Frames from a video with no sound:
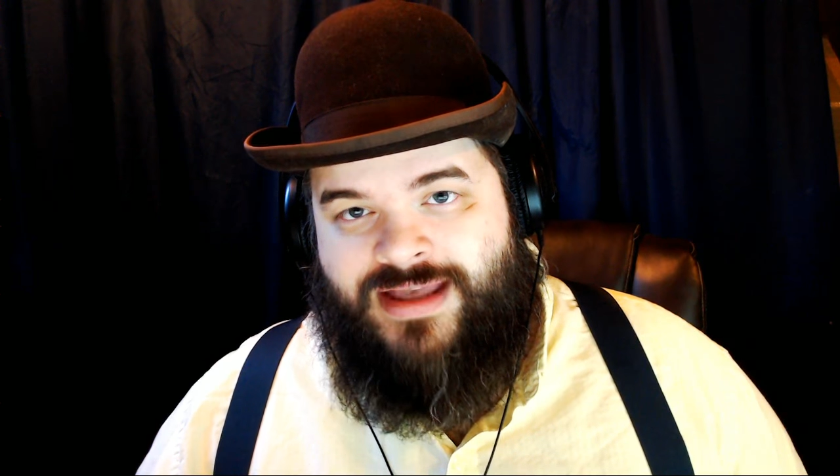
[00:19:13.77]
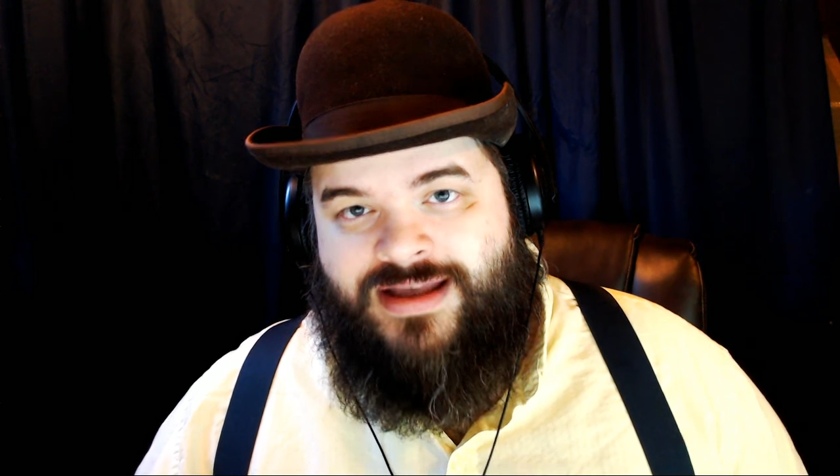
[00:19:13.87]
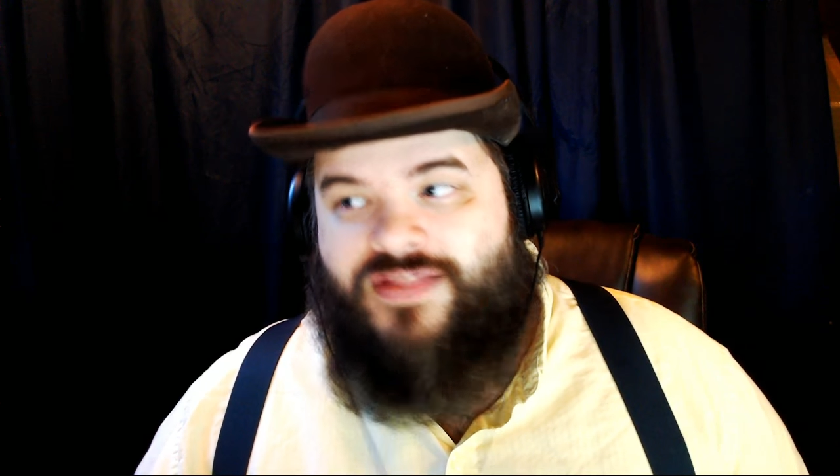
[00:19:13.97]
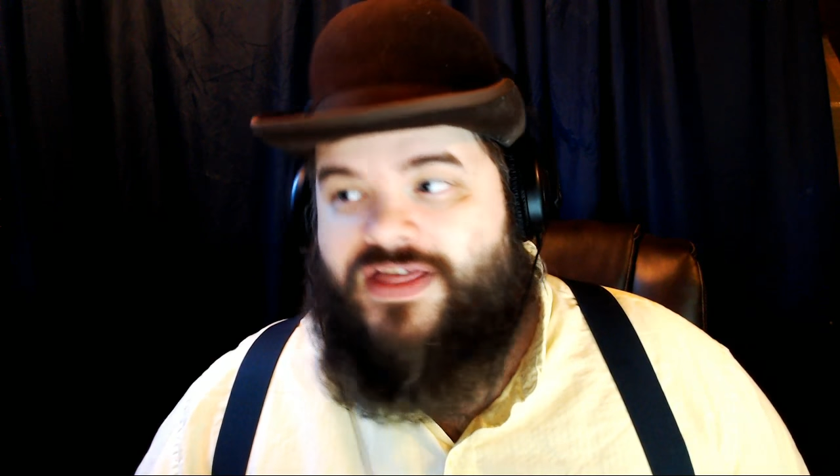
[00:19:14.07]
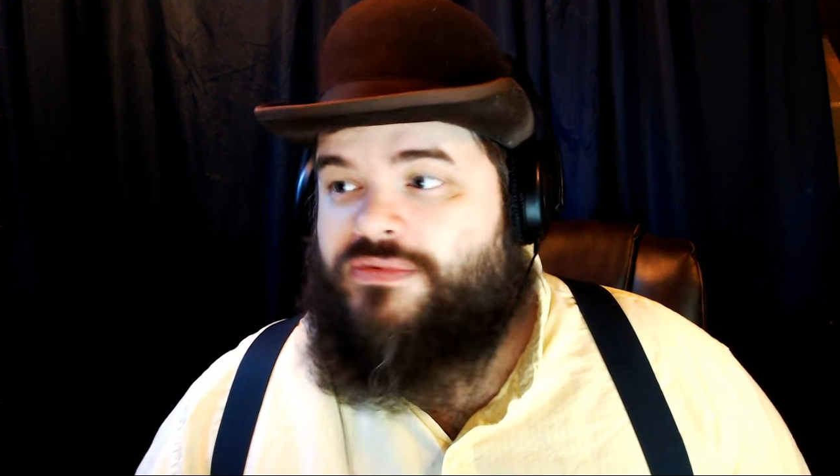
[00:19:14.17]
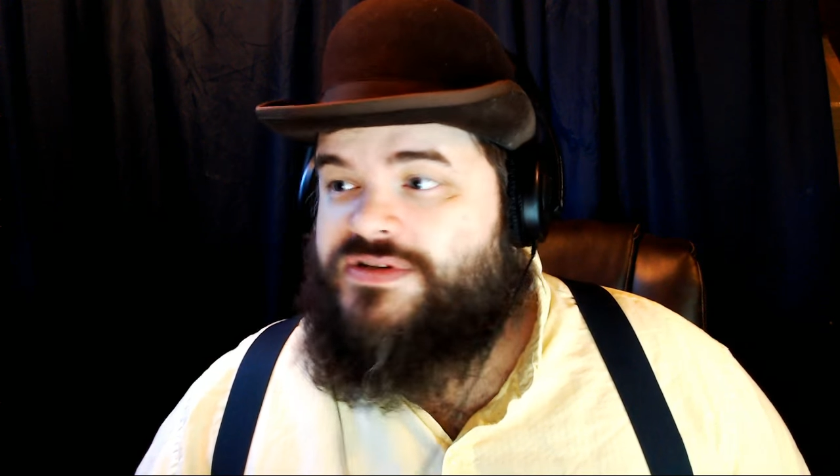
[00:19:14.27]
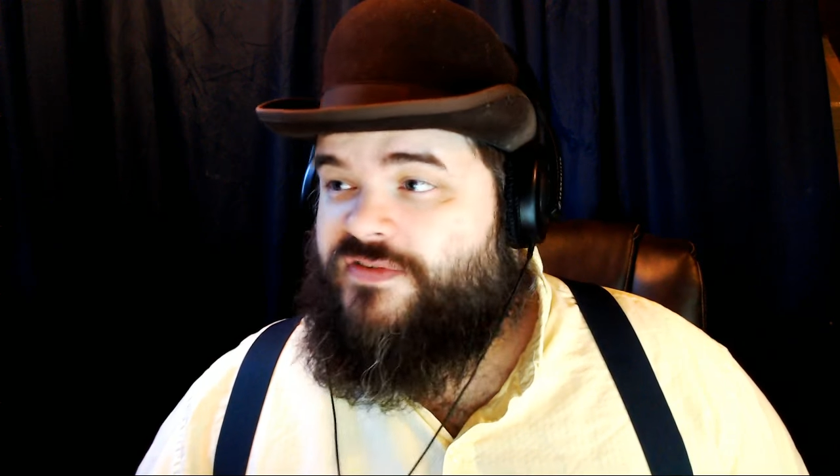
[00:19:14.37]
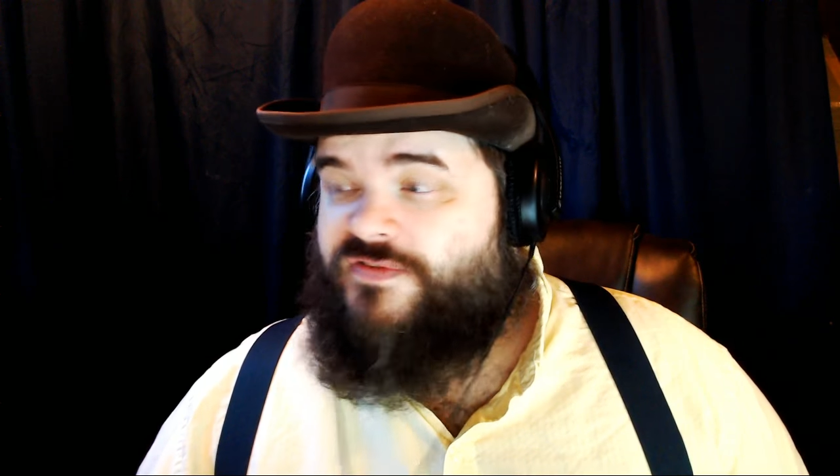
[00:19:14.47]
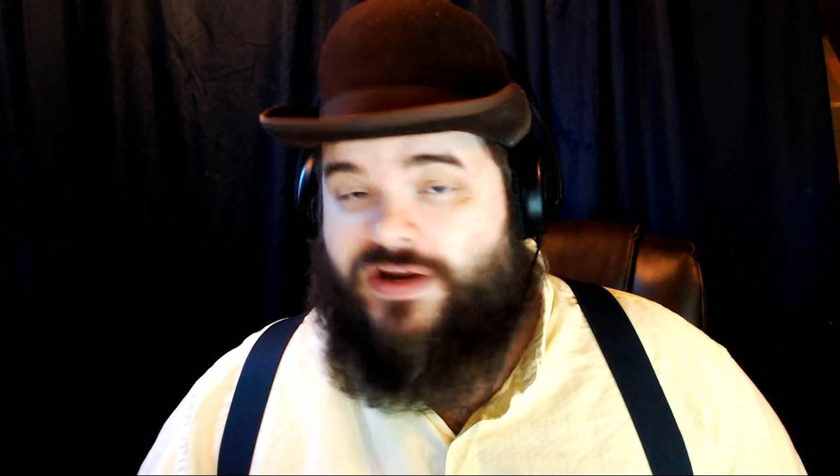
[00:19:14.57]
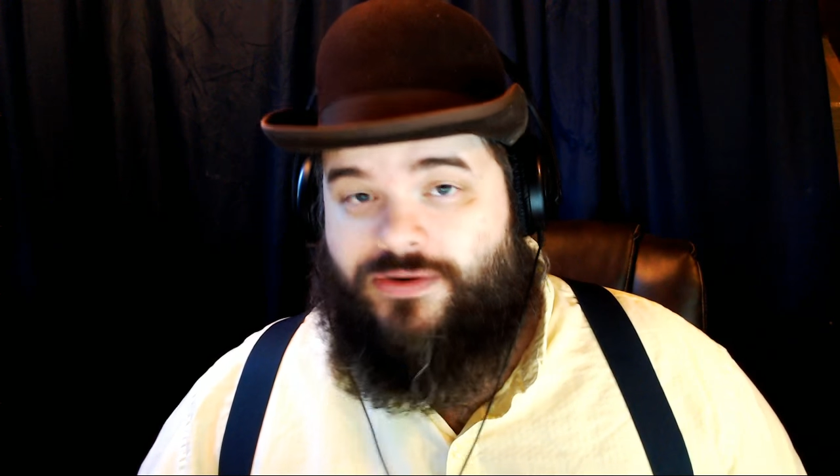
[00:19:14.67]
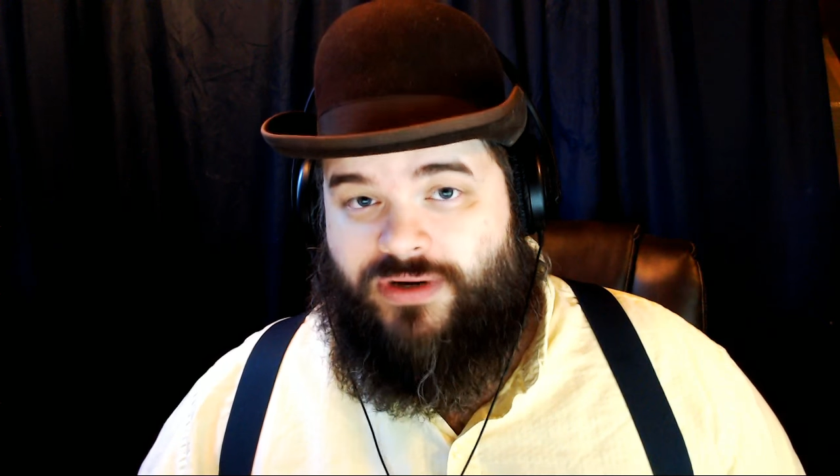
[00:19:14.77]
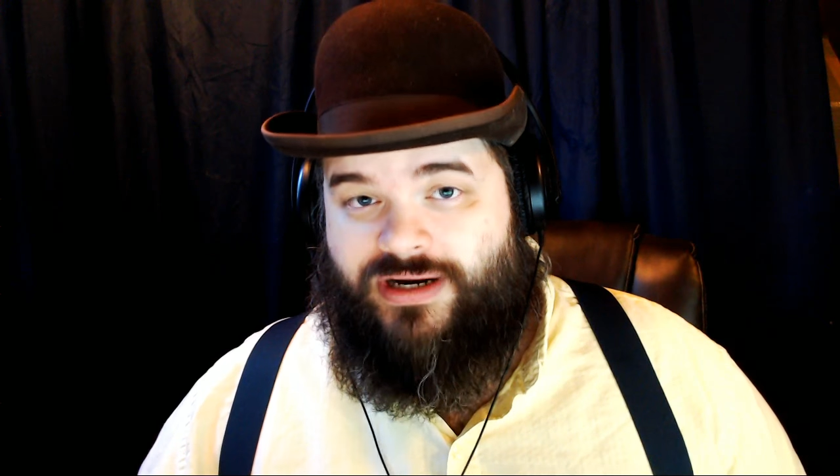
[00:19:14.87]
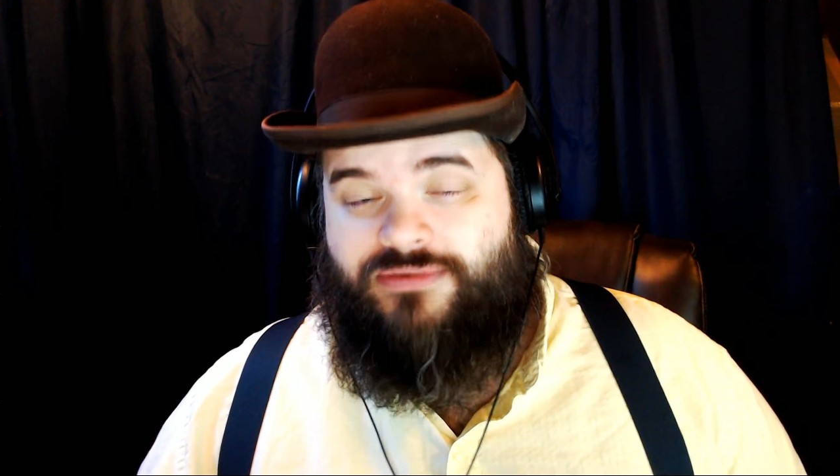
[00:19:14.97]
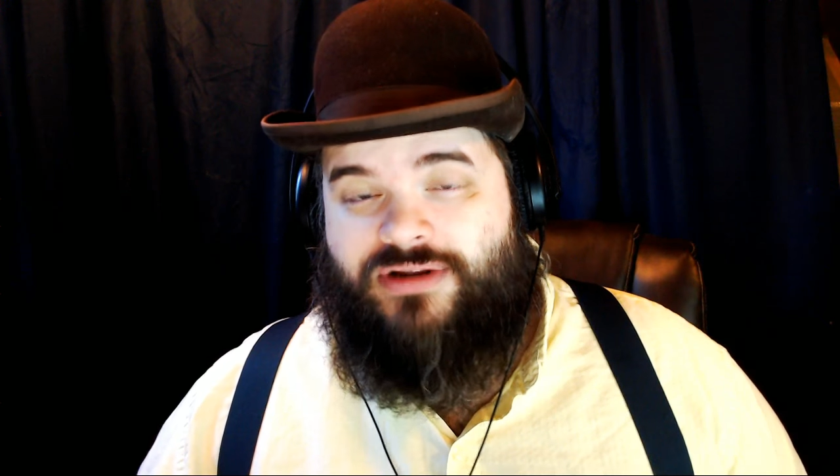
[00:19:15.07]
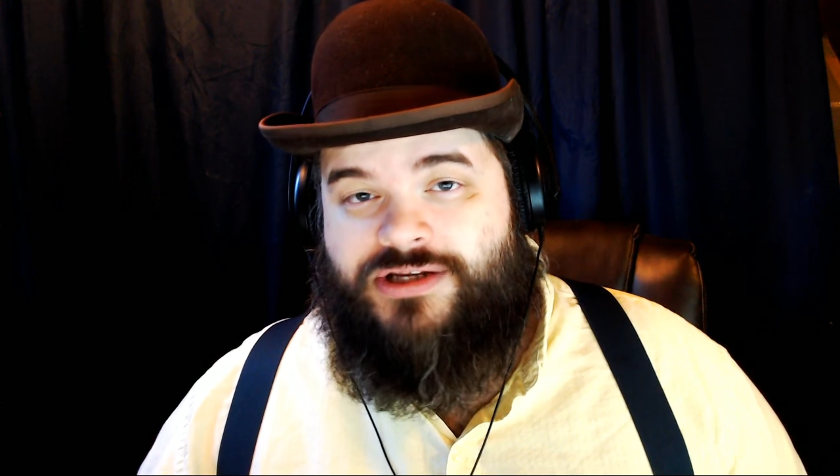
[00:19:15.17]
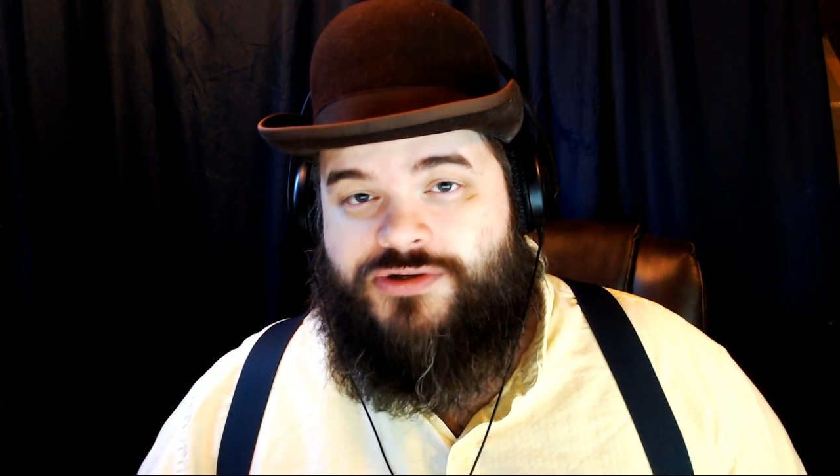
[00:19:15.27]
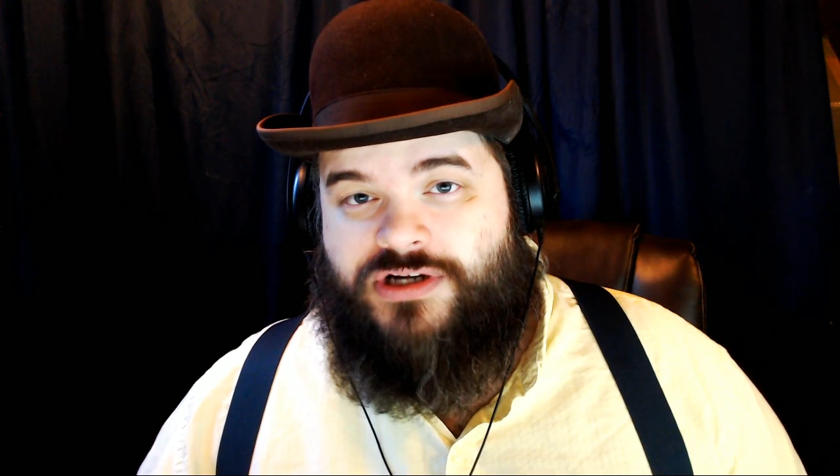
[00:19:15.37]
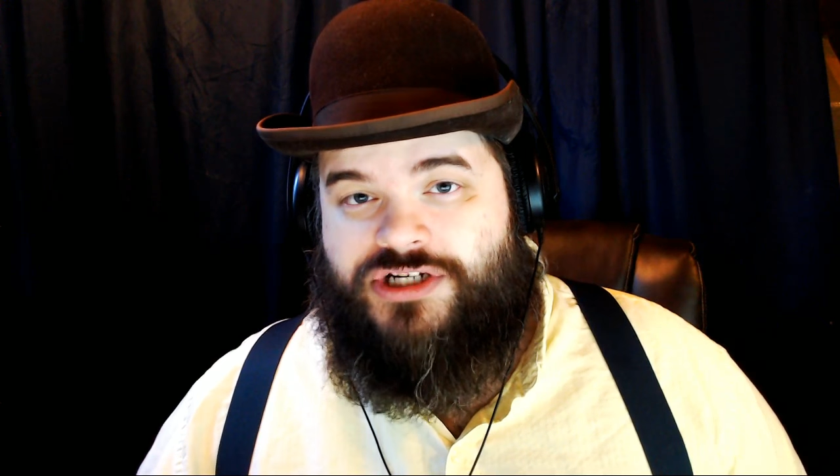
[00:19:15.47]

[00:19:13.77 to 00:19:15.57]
That was a fun one. I really enjoyed